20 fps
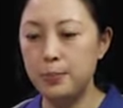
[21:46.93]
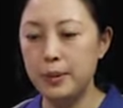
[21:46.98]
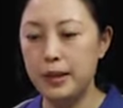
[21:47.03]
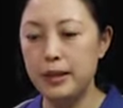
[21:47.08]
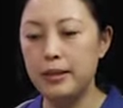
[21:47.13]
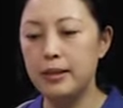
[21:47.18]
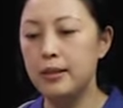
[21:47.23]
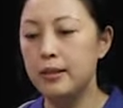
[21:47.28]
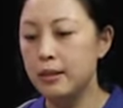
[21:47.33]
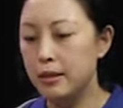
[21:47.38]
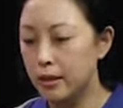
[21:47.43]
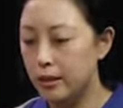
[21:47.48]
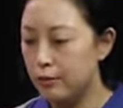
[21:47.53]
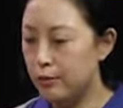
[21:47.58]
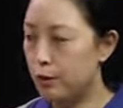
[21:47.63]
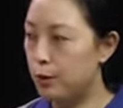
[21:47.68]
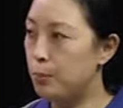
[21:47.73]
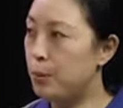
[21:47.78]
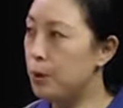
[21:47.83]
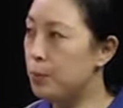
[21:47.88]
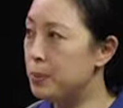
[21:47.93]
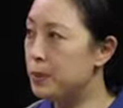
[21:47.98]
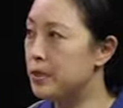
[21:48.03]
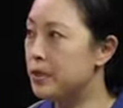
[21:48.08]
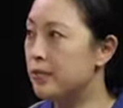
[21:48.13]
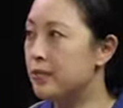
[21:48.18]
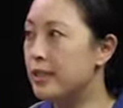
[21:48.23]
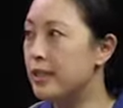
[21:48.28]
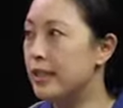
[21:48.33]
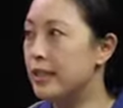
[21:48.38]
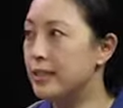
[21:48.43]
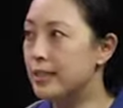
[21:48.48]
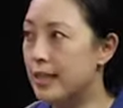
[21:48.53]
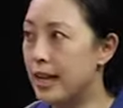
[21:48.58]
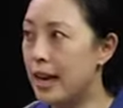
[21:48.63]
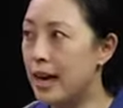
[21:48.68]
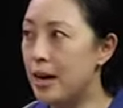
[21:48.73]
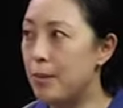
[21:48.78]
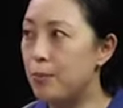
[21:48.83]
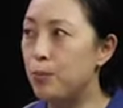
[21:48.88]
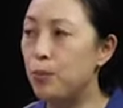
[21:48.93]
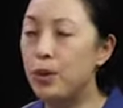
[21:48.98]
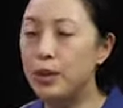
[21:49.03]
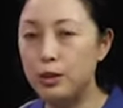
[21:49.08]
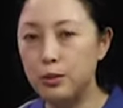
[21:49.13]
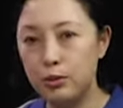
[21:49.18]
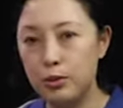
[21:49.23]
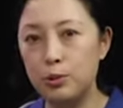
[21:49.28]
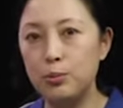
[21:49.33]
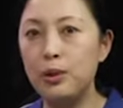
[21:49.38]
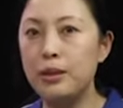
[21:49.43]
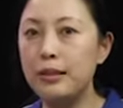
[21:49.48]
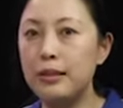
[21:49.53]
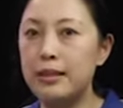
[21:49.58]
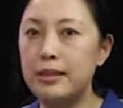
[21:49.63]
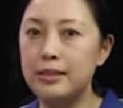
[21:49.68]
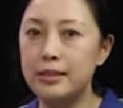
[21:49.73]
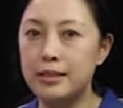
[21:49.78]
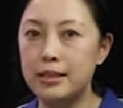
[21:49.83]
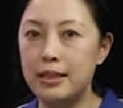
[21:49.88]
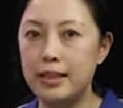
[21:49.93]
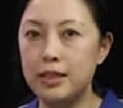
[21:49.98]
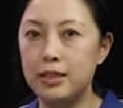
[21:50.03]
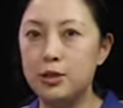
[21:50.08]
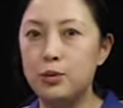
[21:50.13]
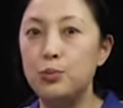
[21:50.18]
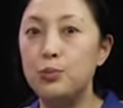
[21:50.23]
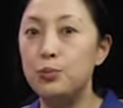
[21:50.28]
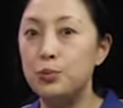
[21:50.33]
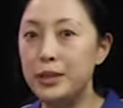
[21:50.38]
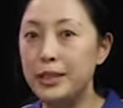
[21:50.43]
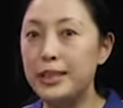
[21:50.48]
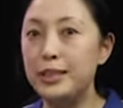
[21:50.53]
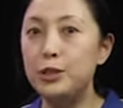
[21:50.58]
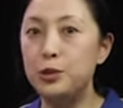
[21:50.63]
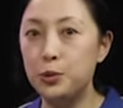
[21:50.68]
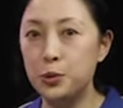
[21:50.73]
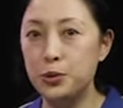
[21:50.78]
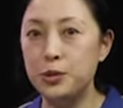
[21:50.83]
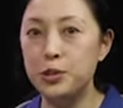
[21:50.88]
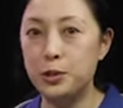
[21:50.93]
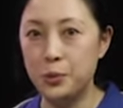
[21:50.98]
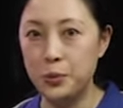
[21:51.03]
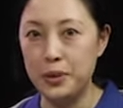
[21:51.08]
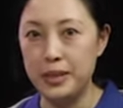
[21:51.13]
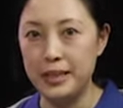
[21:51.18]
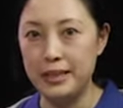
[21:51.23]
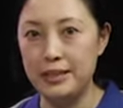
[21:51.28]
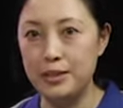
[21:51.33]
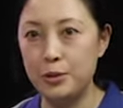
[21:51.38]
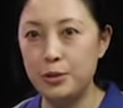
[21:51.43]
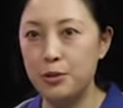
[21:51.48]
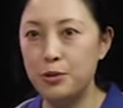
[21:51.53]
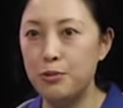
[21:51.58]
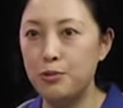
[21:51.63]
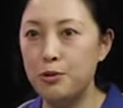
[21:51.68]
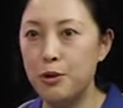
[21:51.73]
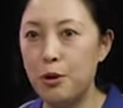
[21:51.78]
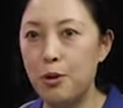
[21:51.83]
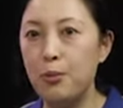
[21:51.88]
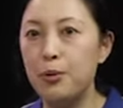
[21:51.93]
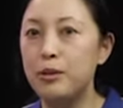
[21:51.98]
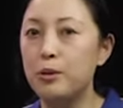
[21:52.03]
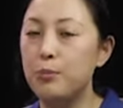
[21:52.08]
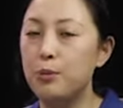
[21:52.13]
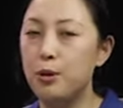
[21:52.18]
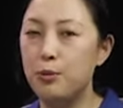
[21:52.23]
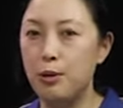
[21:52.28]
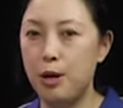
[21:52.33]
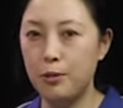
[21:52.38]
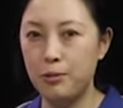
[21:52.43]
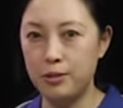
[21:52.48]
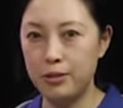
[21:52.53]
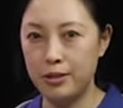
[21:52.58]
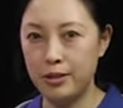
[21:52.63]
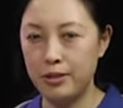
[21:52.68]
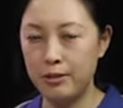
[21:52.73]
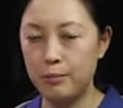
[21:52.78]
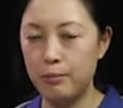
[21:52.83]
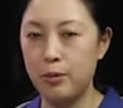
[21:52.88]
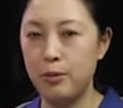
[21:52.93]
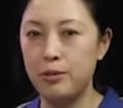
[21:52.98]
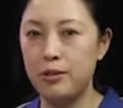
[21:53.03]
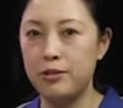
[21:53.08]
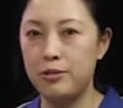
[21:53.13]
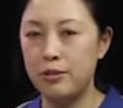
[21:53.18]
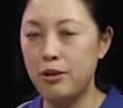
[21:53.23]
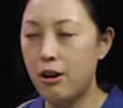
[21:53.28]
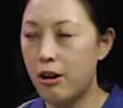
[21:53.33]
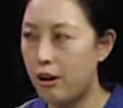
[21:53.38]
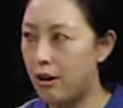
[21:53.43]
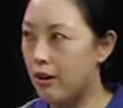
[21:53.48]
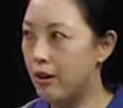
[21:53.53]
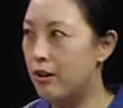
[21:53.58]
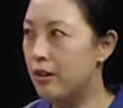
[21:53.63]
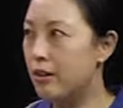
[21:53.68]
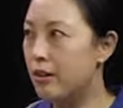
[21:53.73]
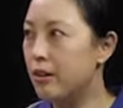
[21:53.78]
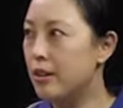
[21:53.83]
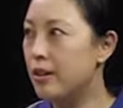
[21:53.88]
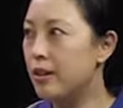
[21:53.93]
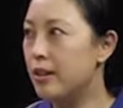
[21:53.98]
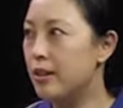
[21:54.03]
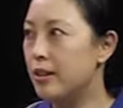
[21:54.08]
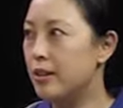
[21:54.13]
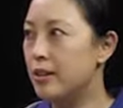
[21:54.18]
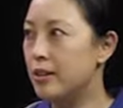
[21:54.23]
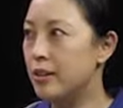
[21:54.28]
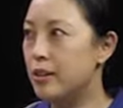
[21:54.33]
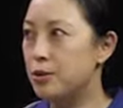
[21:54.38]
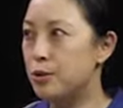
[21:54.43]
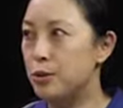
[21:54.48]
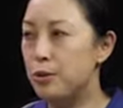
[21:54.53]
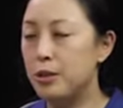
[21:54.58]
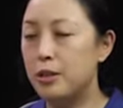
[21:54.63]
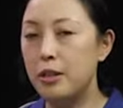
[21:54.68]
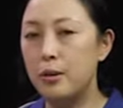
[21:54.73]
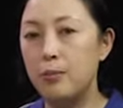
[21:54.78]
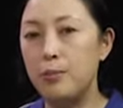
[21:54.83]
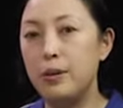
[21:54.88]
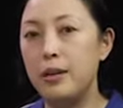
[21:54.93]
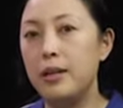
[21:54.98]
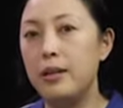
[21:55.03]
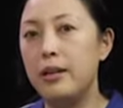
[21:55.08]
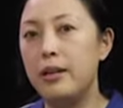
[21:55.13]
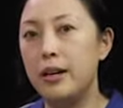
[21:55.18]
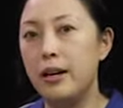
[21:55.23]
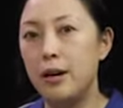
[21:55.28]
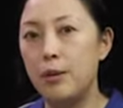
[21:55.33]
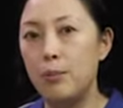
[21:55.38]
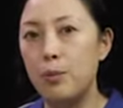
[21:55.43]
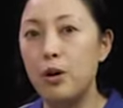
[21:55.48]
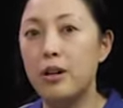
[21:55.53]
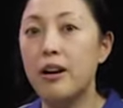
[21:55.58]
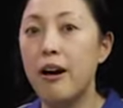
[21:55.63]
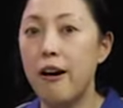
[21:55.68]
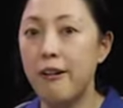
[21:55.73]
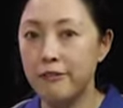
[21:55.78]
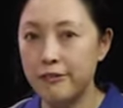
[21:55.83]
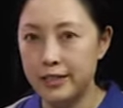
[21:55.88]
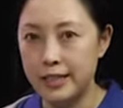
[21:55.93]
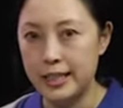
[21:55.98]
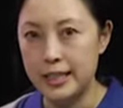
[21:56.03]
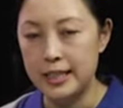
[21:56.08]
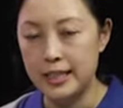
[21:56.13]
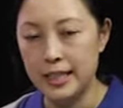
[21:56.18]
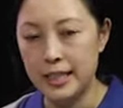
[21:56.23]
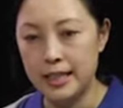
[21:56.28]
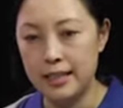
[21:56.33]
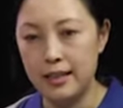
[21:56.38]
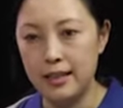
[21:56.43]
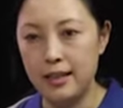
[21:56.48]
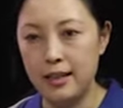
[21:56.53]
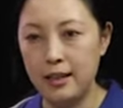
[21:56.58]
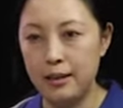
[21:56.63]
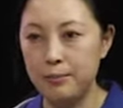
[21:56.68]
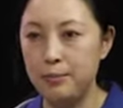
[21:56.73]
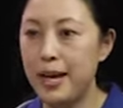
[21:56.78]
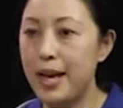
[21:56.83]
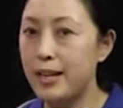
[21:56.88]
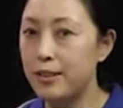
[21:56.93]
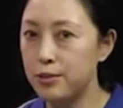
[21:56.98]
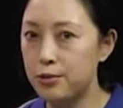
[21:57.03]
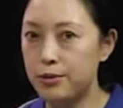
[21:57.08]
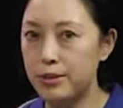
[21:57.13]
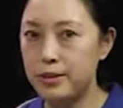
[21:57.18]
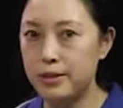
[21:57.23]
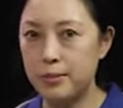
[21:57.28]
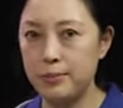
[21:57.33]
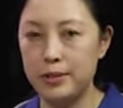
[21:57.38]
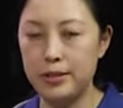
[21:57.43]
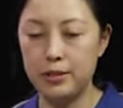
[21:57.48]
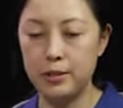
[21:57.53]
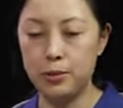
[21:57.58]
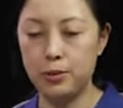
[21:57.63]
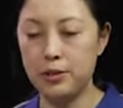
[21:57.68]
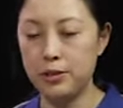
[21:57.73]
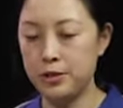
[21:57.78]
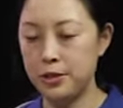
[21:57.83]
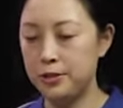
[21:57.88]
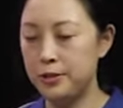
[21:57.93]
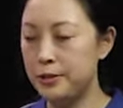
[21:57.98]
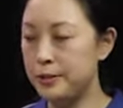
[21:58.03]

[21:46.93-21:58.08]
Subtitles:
But for the purpose of the exam, when you're doing the installation, read your screen so you know what the prerequisite components are, so you can be more confident in answering some of these questions.